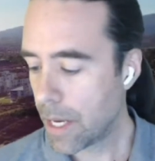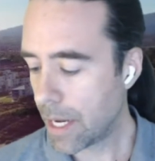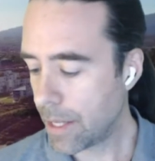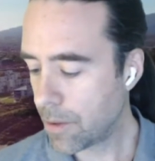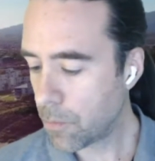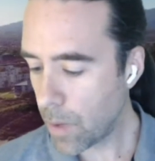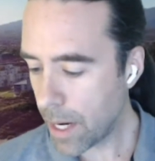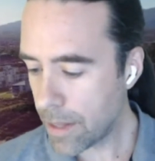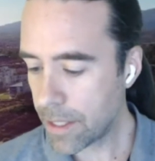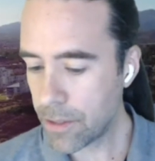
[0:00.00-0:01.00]
And the
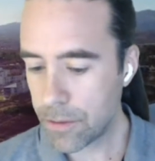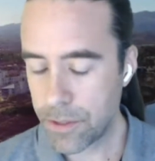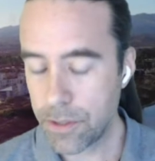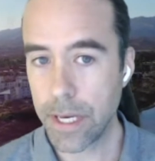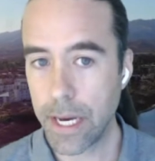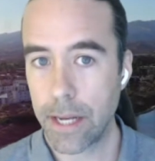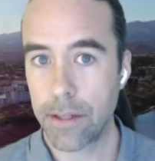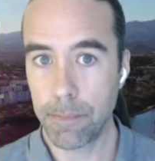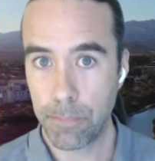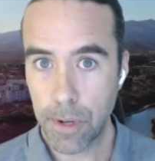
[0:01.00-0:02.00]
way that you do that,
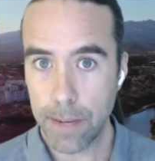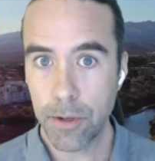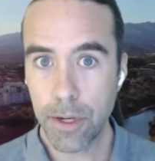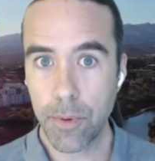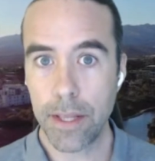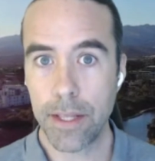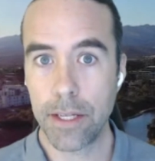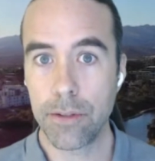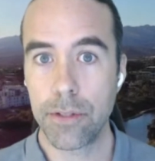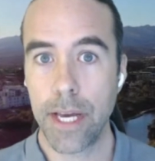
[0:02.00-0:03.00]
the primary way that
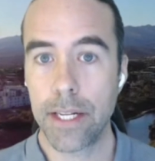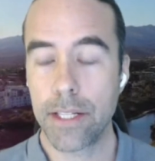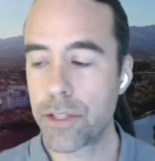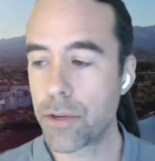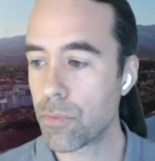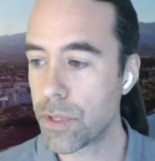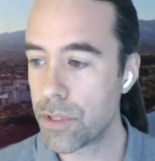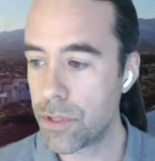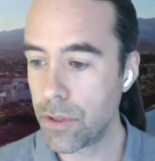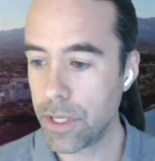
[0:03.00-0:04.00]
you do that, is
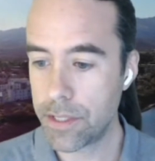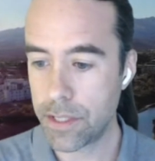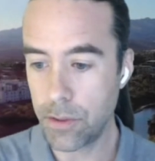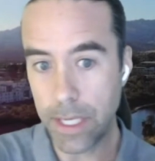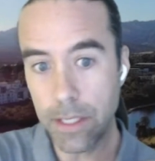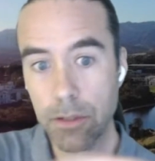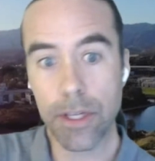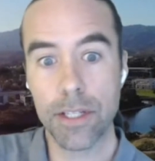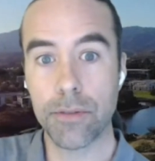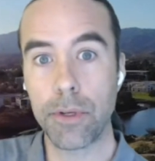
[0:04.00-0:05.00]
to
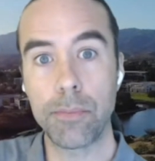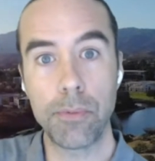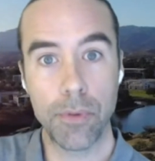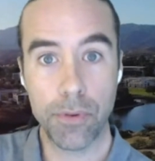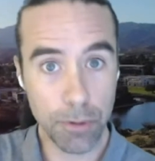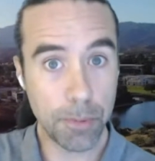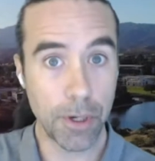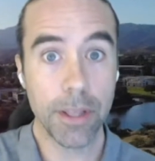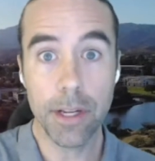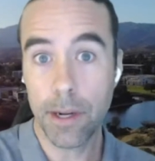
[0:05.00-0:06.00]
increase
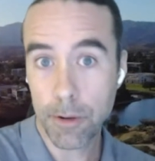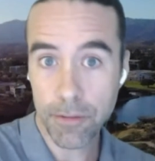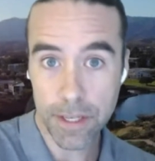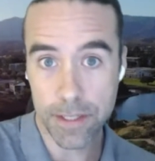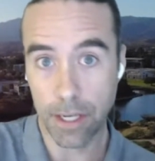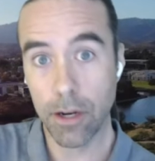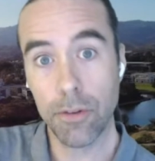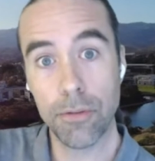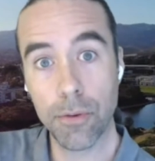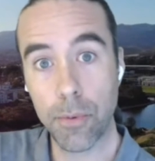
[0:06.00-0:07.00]
throughput, the number of things that go
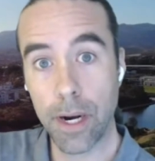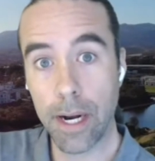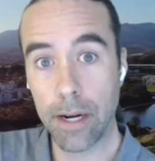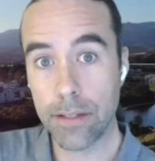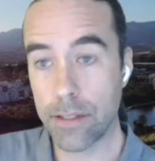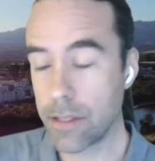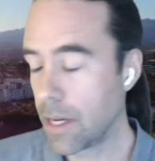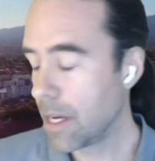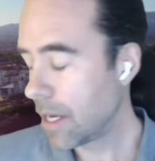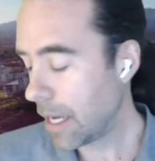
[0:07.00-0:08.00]
through the warehouse,
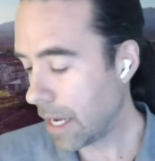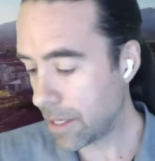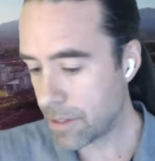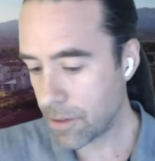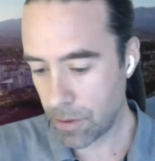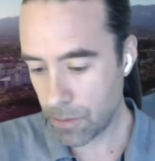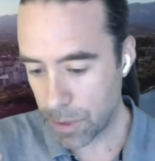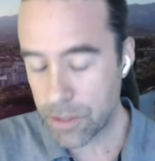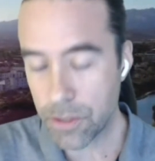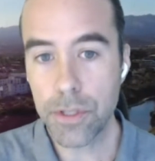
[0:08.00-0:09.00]
and
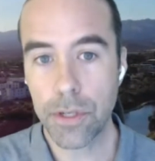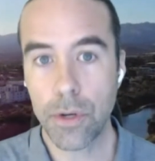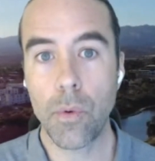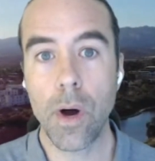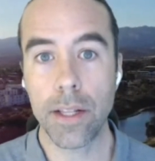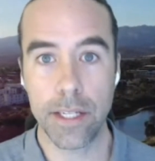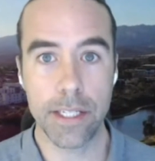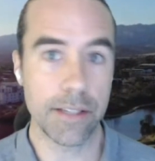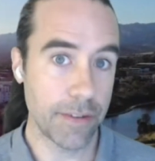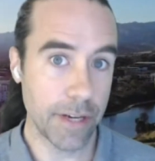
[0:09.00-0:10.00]
reduce quality
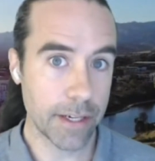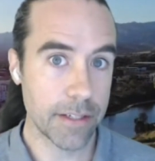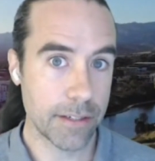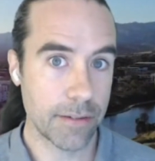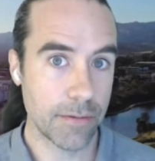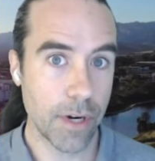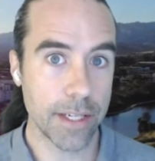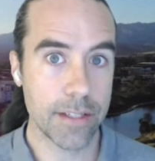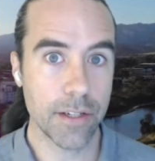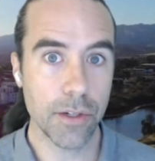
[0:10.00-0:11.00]
defects,
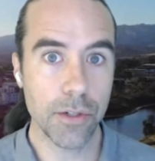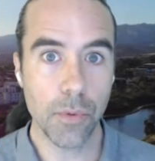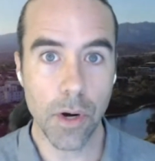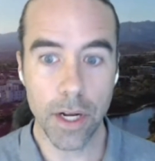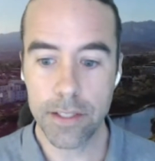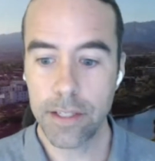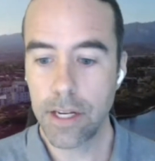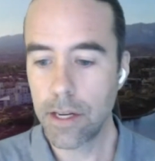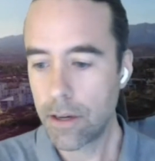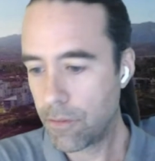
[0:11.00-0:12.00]
right? So you want
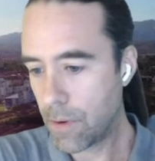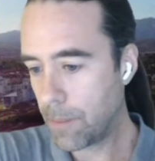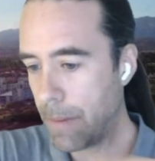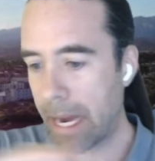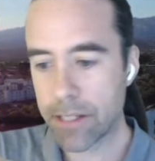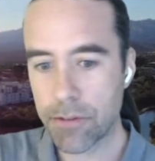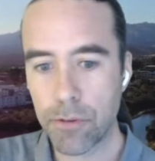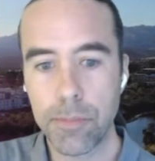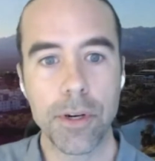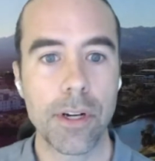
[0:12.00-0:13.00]
max
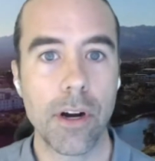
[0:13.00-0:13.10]
throughput